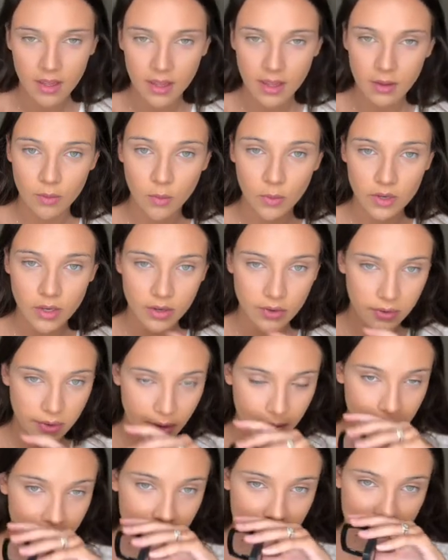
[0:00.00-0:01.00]
And when you
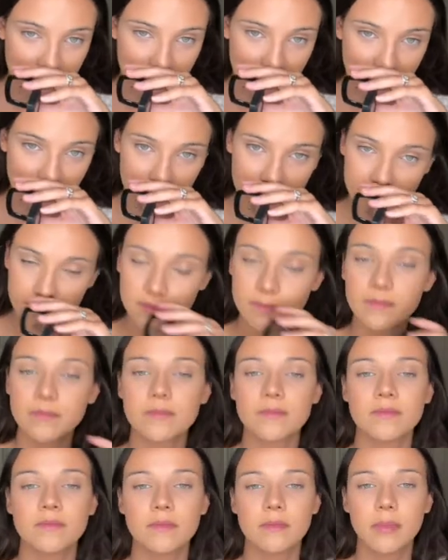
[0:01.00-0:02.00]
go in with a
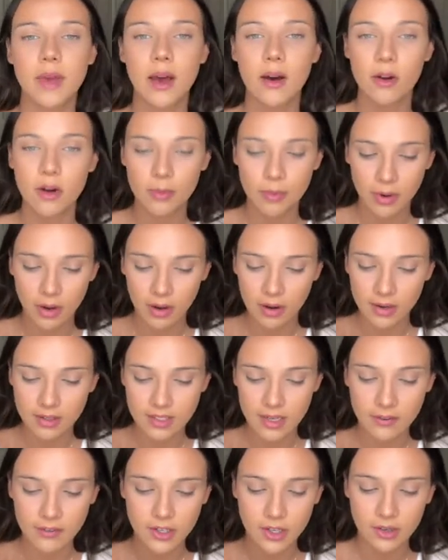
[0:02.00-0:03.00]
powder product
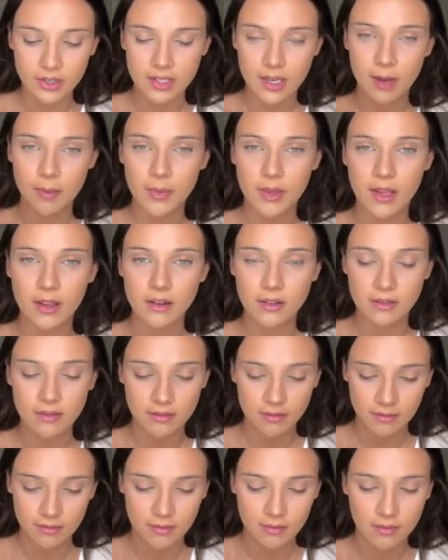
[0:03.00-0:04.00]
after you tap in,
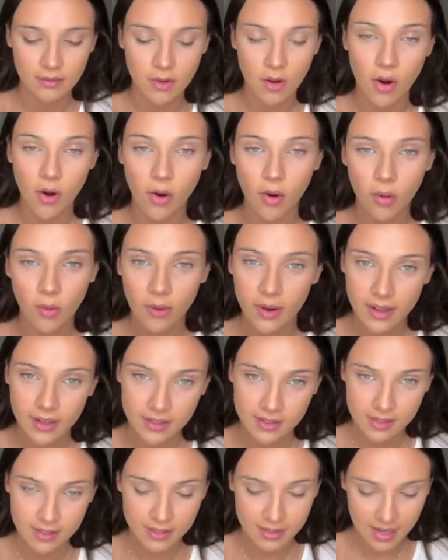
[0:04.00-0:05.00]

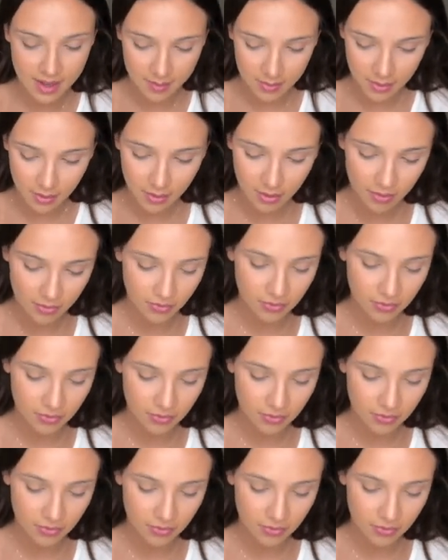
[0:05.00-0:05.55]
always tap it off.